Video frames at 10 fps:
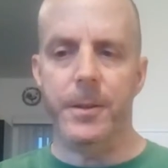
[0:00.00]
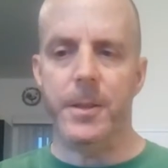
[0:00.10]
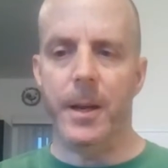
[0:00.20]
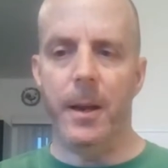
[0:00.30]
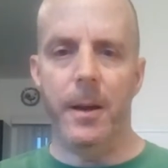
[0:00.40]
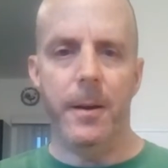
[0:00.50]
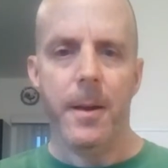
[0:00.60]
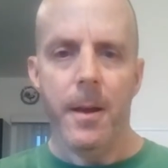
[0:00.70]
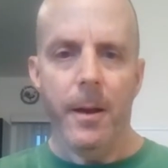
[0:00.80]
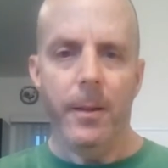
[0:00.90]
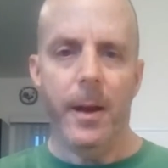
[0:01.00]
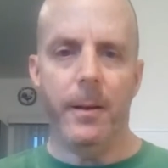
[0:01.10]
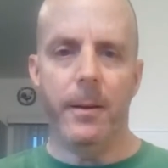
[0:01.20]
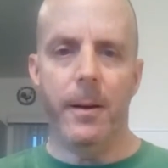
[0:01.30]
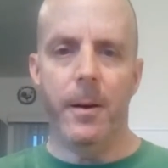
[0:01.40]
Just again,
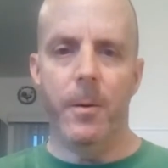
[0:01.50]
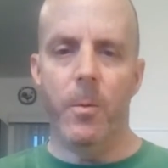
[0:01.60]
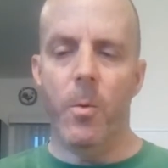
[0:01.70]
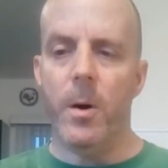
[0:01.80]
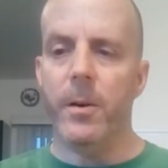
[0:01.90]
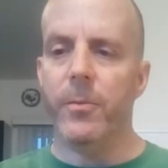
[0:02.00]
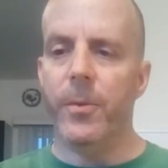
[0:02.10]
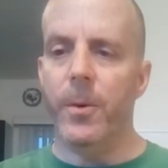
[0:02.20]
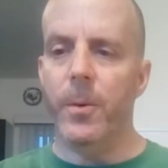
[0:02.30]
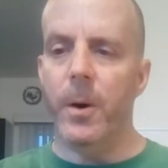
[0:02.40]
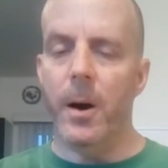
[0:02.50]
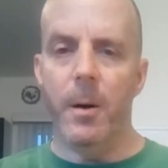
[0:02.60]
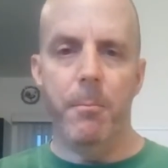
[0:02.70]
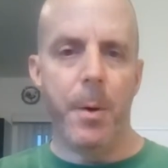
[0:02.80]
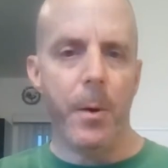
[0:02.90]
that
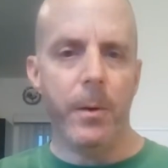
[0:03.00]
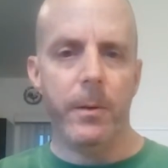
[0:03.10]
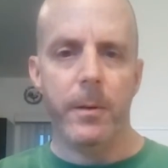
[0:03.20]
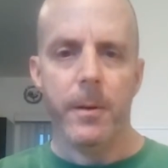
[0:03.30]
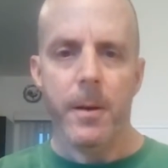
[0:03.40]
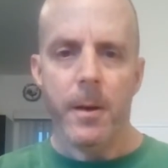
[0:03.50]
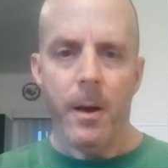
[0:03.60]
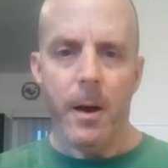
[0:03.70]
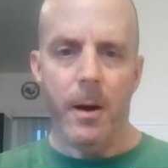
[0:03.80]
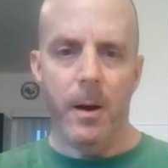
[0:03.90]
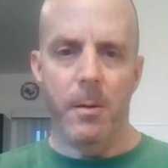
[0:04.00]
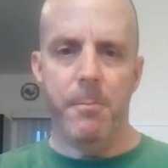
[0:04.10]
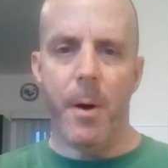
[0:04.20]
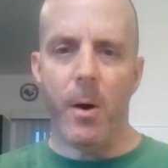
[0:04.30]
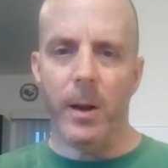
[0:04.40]
wonderful burnt
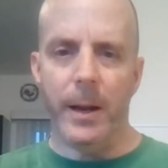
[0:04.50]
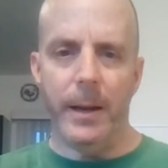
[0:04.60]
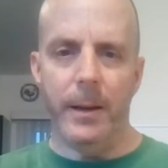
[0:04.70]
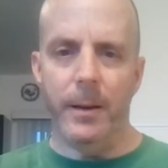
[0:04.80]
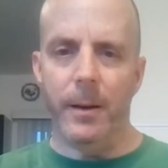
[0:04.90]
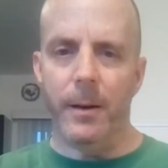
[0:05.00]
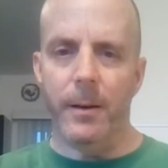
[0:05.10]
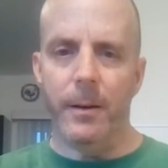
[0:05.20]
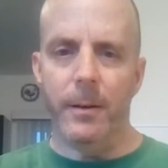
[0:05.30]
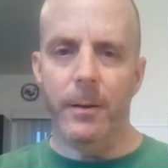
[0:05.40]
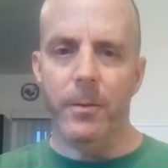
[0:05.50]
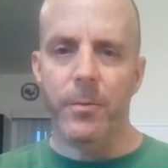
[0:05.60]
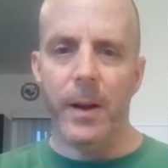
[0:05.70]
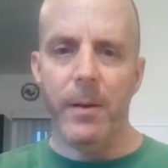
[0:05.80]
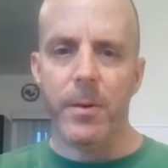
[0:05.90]
barley
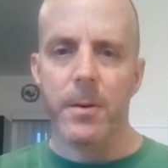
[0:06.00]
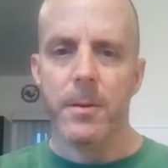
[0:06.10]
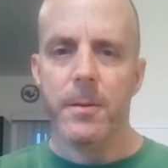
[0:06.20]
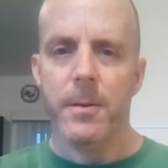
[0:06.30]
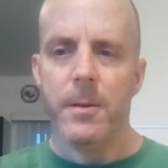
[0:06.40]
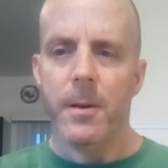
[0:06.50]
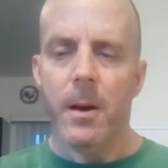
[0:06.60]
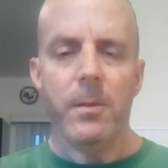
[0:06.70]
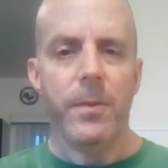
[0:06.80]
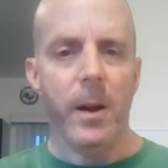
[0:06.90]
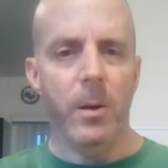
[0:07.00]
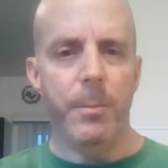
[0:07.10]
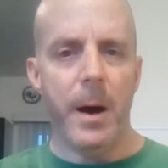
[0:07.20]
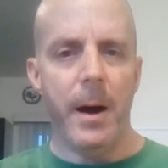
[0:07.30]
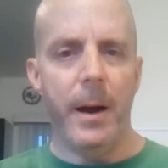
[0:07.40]
flavor,
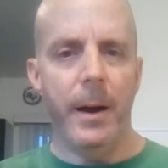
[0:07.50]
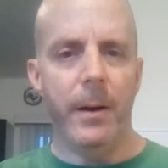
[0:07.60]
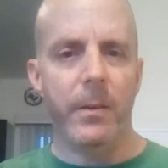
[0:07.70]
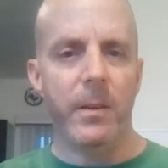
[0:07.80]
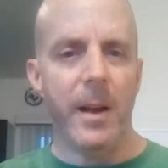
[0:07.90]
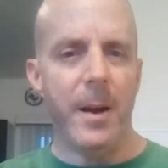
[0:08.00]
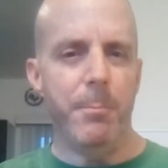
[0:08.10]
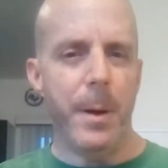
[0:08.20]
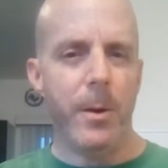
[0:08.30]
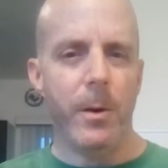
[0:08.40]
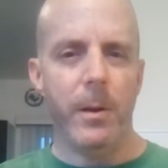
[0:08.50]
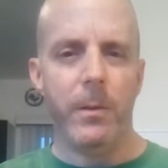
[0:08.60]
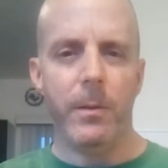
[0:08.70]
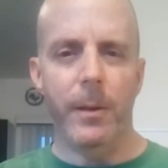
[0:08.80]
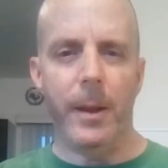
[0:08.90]
followed by slight
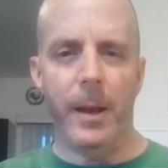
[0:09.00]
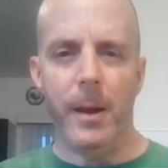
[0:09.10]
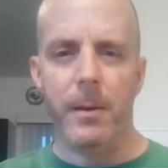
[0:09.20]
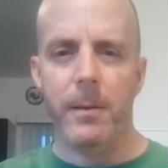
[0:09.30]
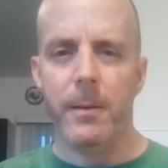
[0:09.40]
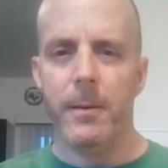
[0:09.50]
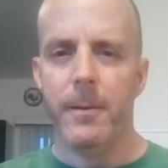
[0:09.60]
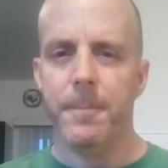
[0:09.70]
bitterness in the end.